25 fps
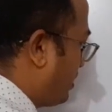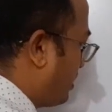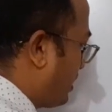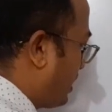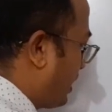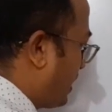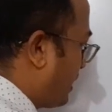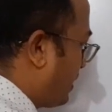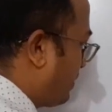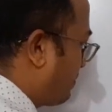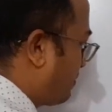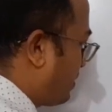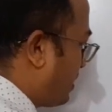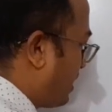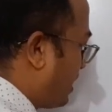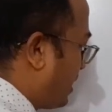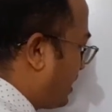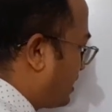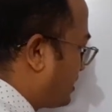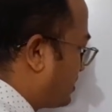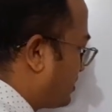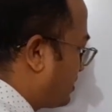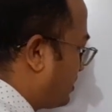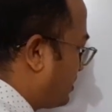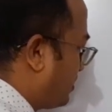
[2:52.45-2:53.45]
a
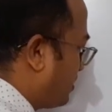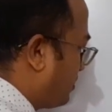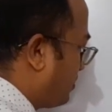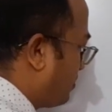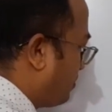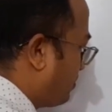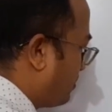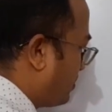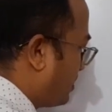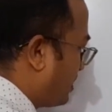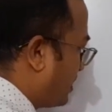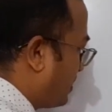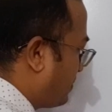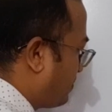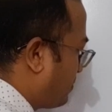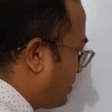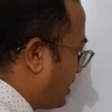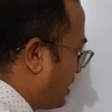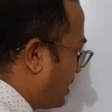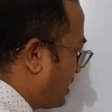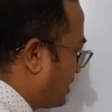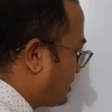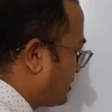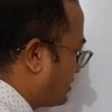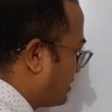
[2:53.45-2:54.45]
plus b
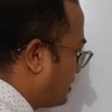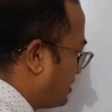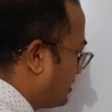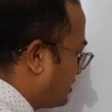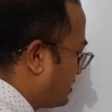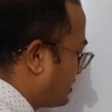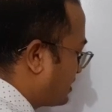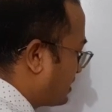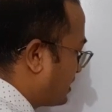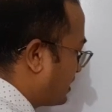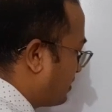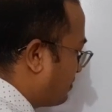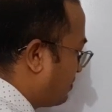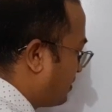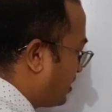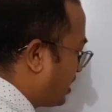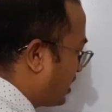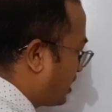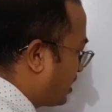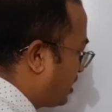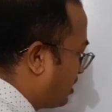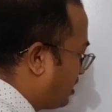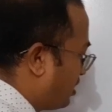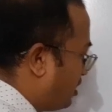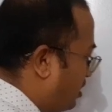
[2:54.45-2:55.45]
plus c
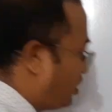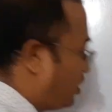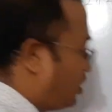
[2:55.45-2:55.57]
by